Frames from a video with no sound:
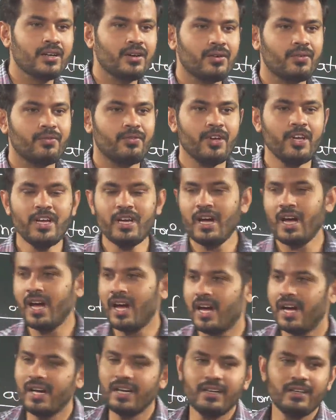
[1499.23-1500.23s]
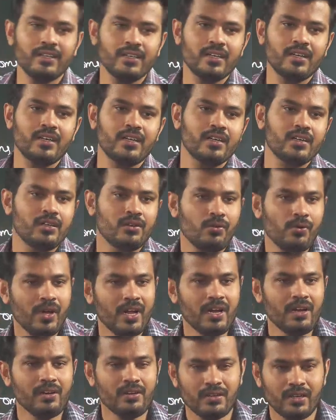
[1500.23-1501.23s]
We had
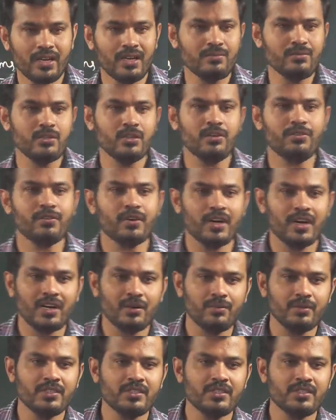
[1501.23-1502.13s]
12 grams of carbon